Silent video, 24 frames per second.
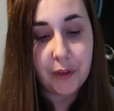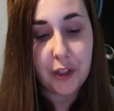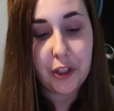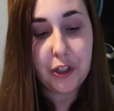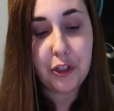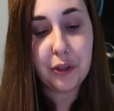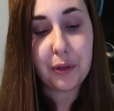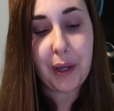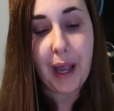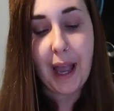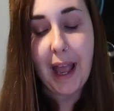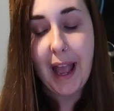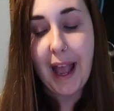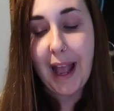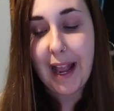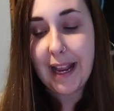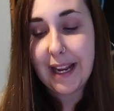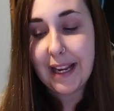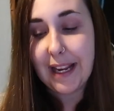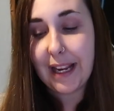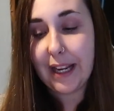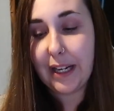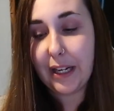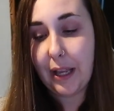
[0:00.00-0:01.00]
You get
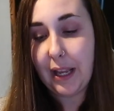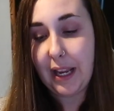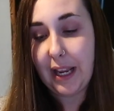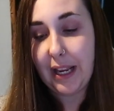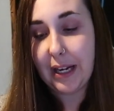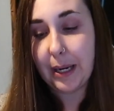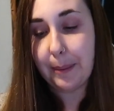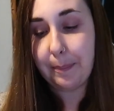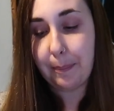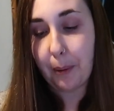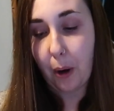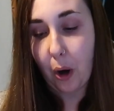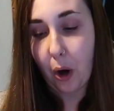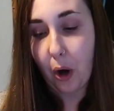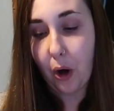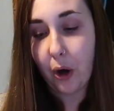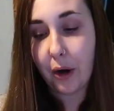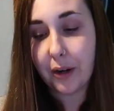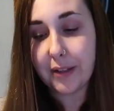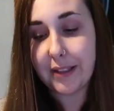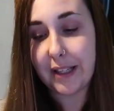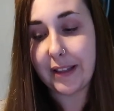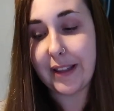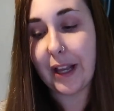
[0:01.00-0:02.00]
eight in a
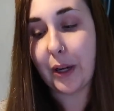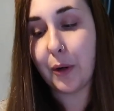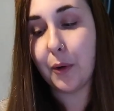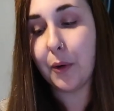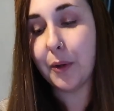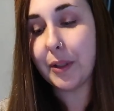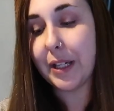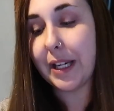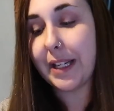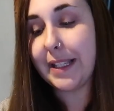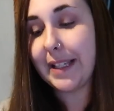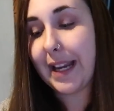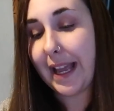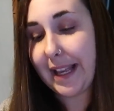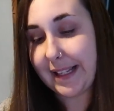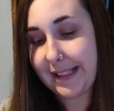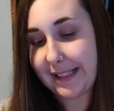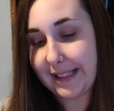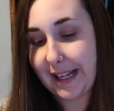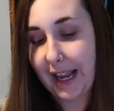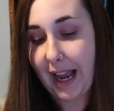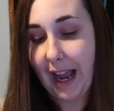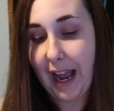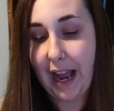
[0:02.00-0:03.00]
box. They're called
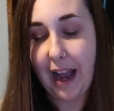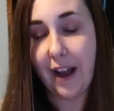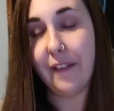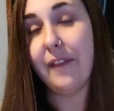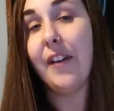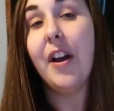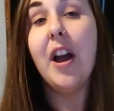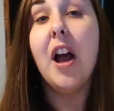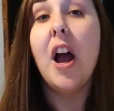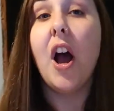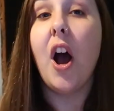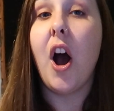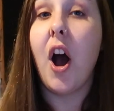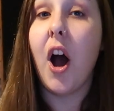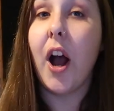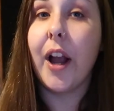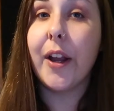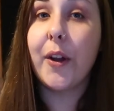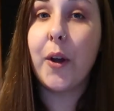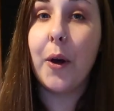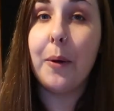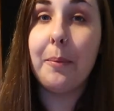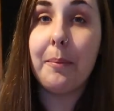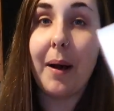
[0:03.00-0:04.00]
Nescaf.
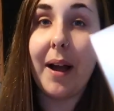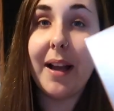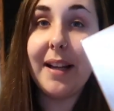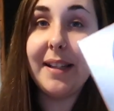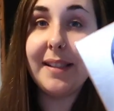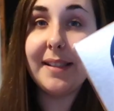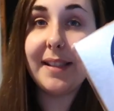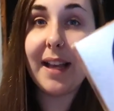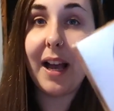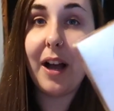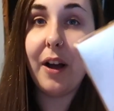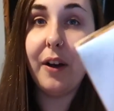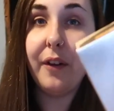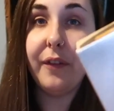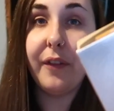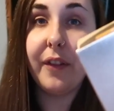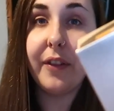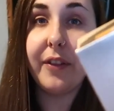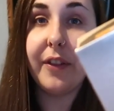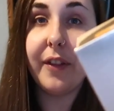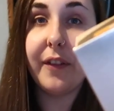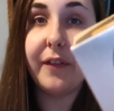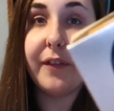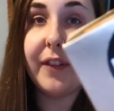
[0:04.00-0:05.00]
I got myself the